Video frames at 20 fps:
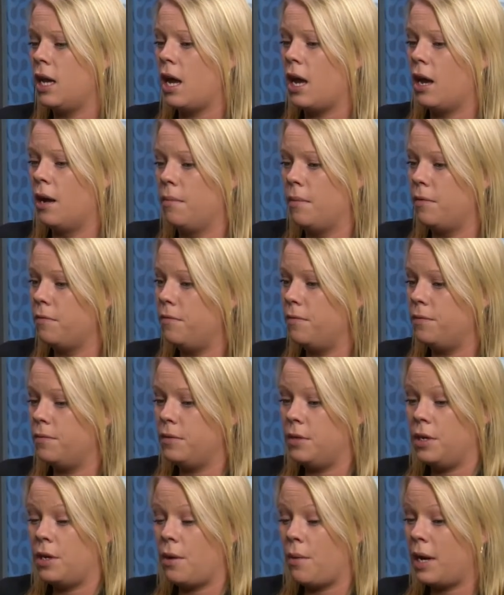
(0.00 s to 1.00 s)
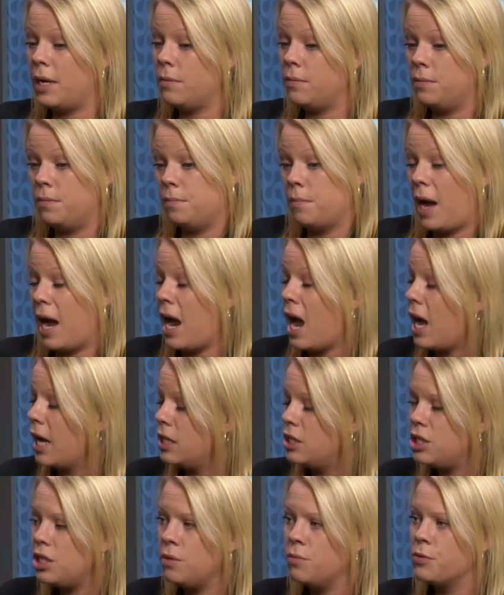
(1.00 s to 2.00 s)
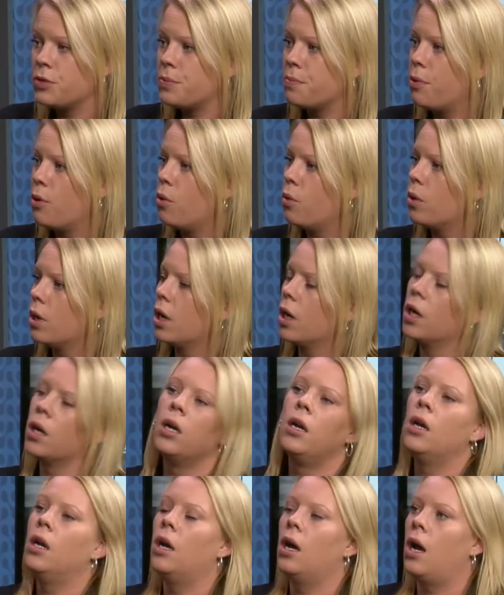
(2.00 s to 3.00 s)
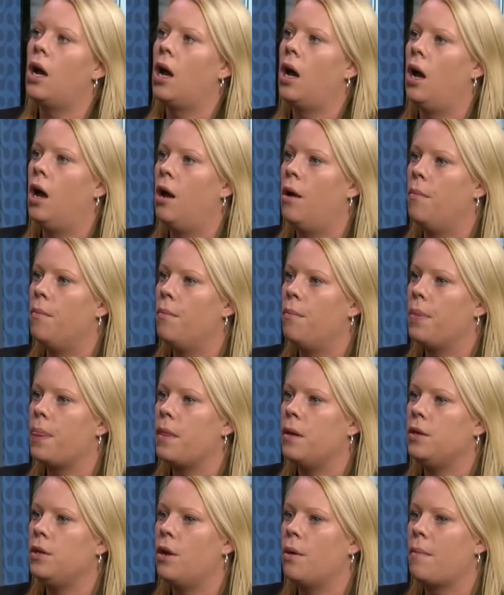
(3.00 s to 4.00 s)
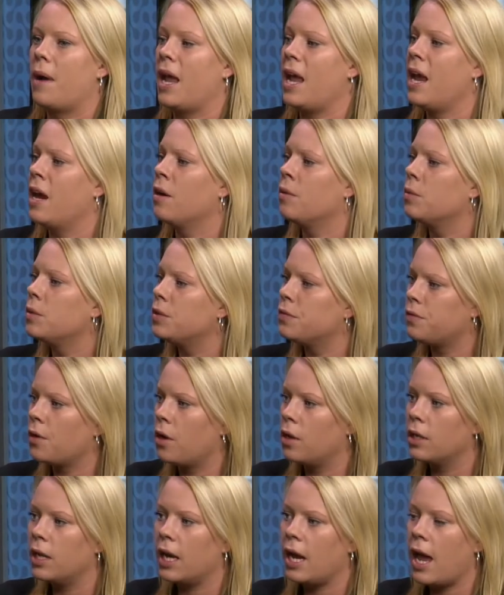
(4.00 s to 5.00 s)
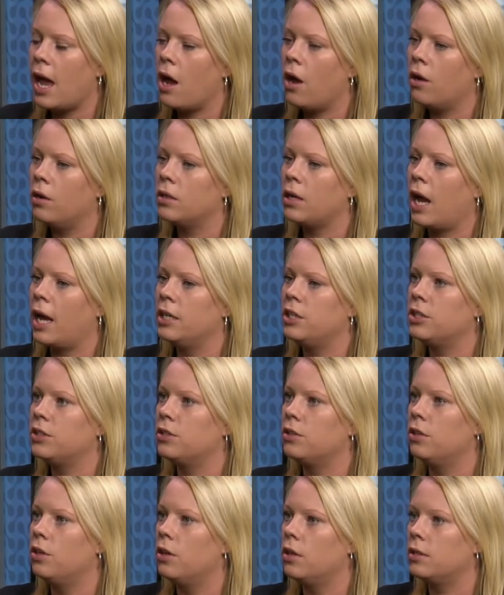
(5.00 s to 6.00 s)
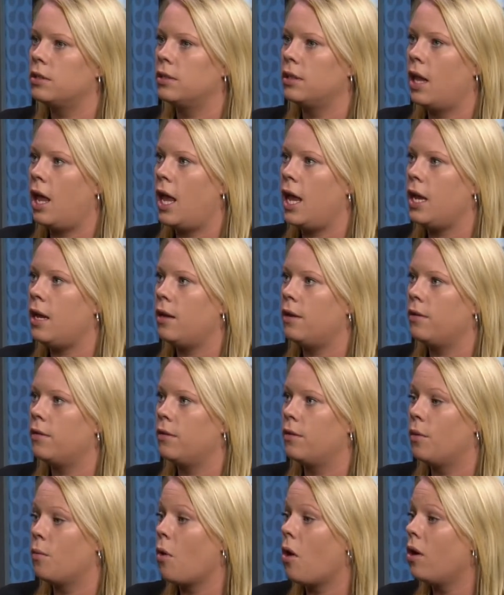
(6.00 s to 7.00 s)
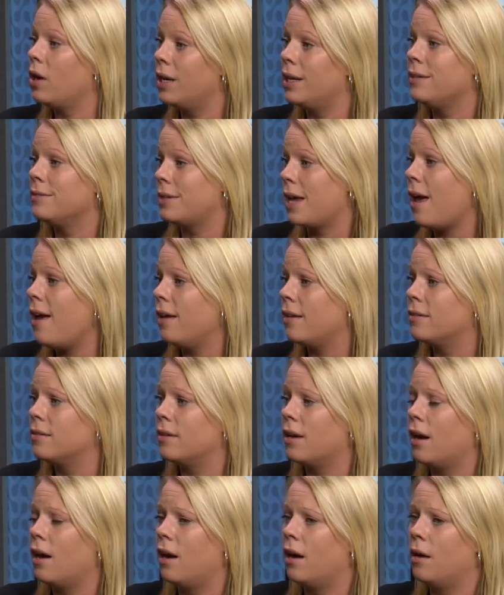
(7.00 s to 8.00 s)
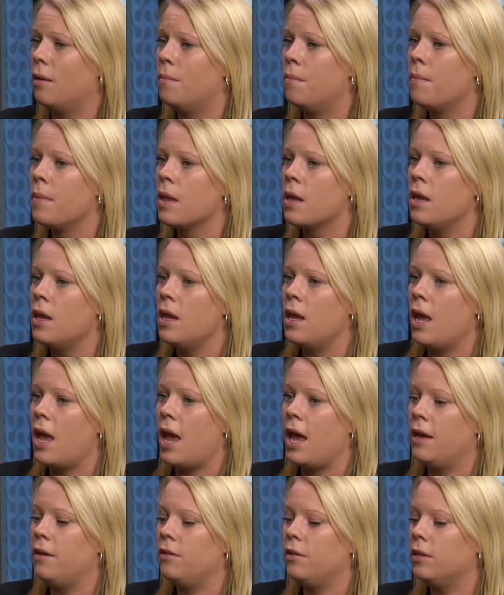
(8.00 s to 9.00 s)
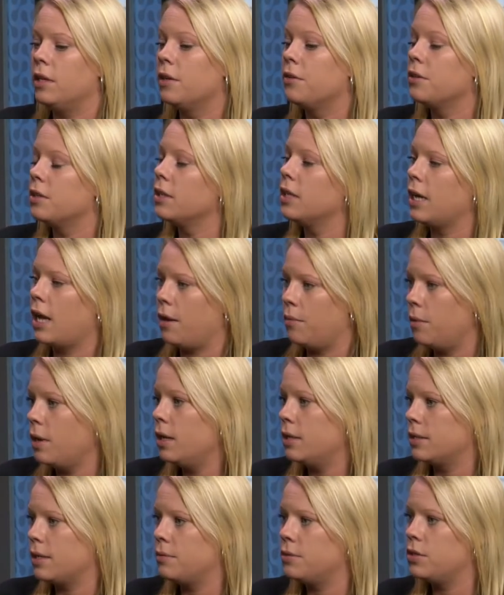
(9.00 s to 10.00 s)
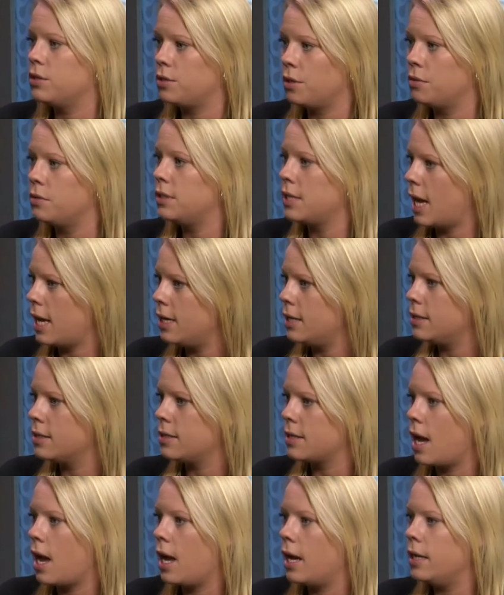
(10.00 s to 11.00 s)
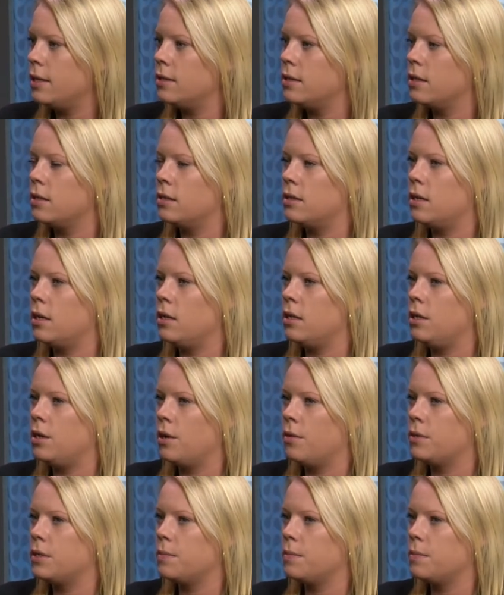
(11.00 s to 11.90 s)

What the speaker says: my hygiene was poor. You know, my hair was falling out. I just looked like the walking dead. And literally I was. I was so dead inside, you know, especially